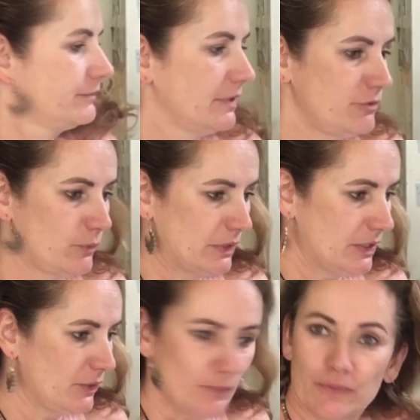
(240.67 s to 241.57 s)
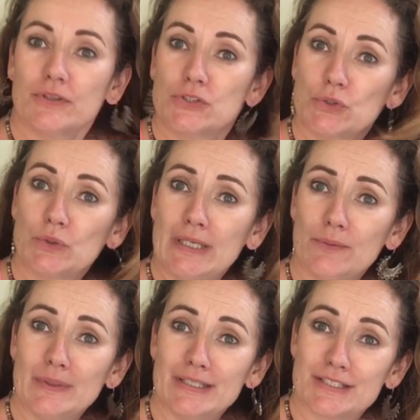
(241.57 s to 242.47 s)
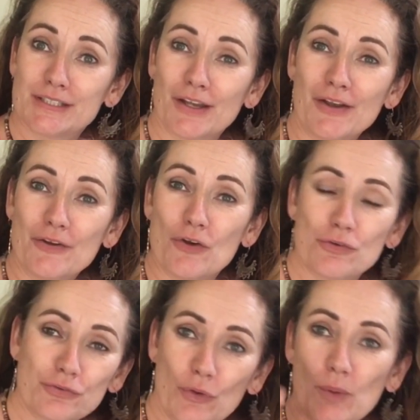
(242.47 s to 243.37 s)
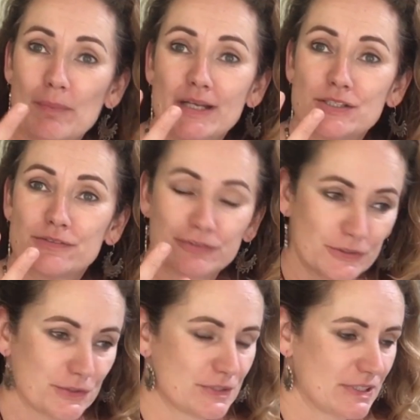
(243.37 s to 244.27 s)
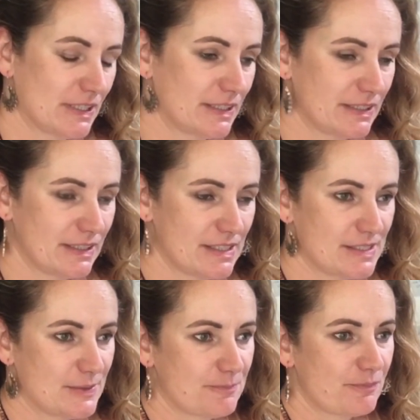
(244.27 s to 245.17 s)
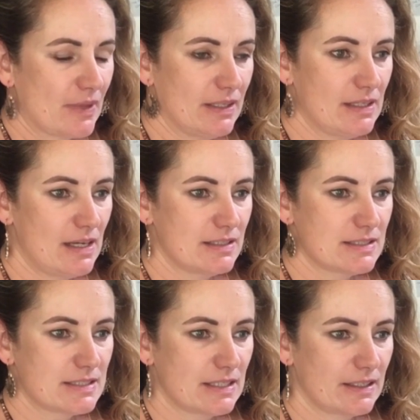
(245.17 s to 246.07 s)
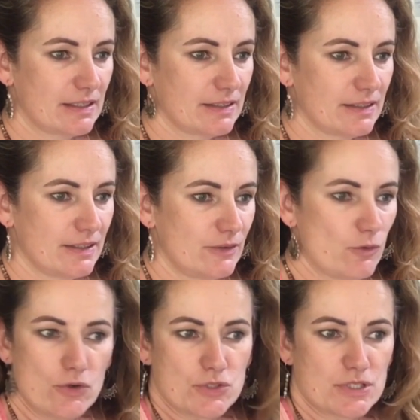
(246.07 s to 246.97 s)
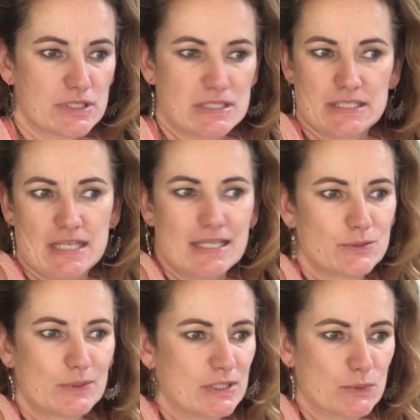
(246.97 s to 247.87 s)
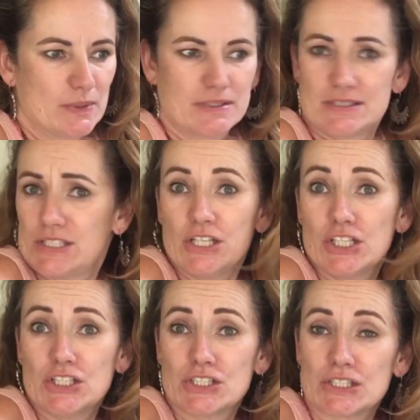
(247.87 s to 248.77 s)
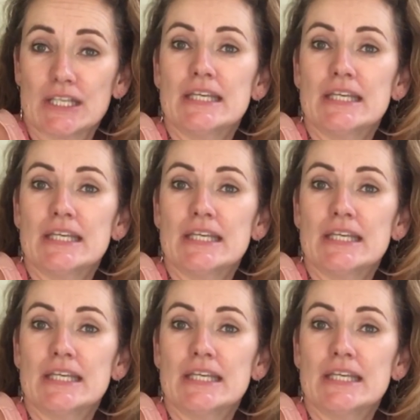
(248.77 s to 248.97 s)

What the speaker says: If you want to know, 2 kiwis, 4 passion fruit, and a nice roasted sandwich with cheese,